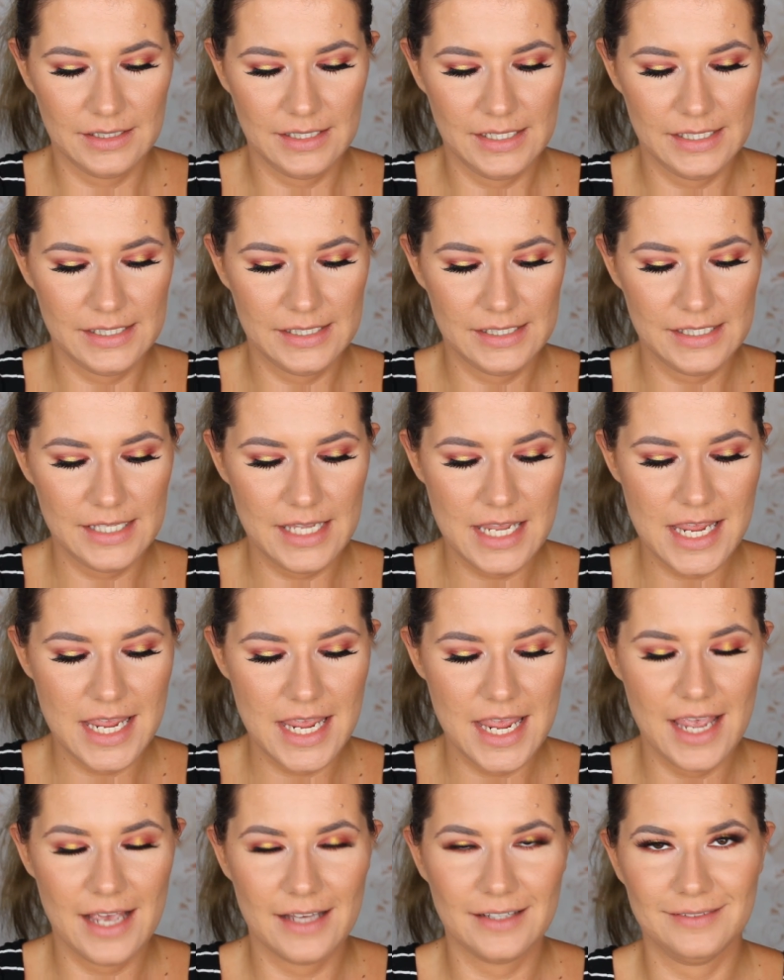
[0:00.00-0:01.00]
Let's
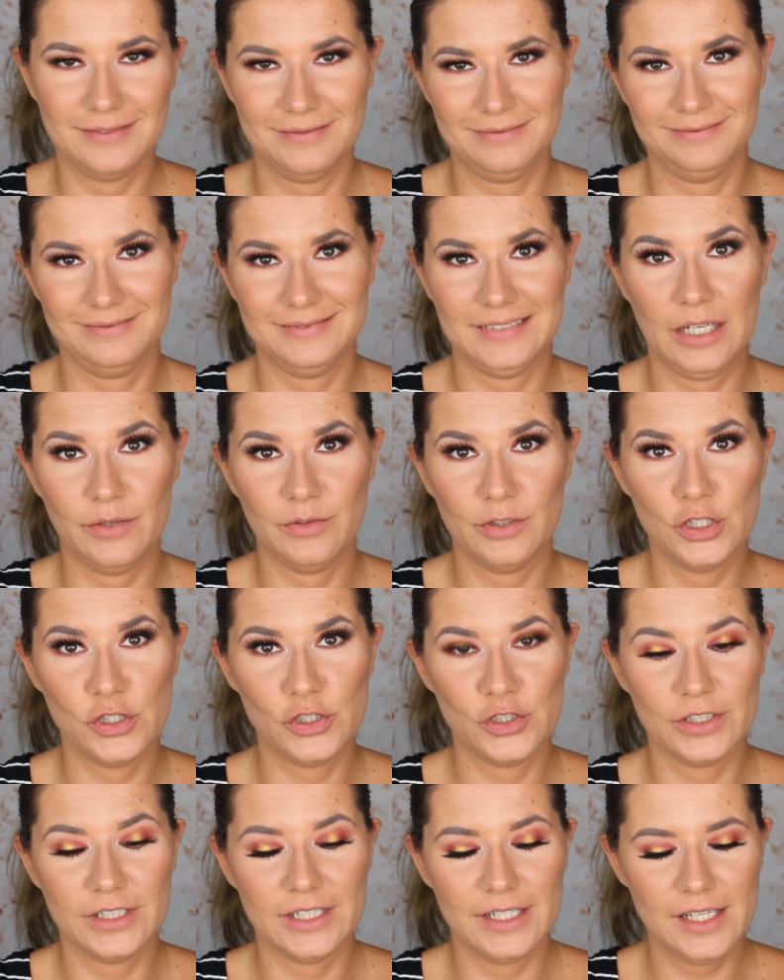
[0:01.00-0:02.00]
see how it
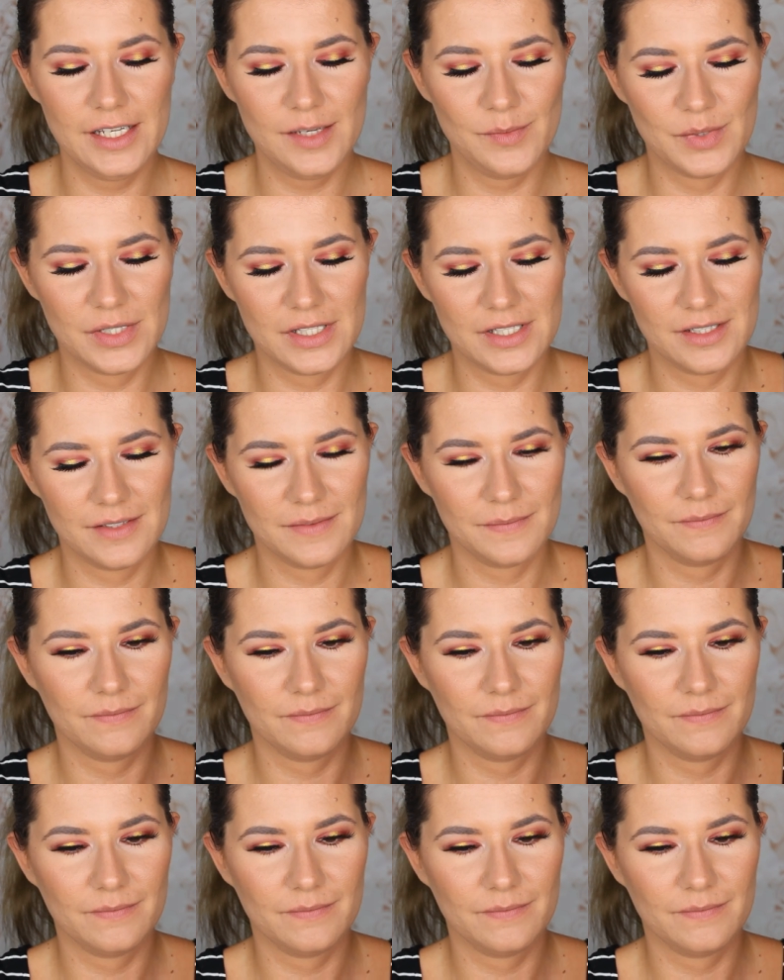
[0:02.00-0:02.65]
looks on the lips.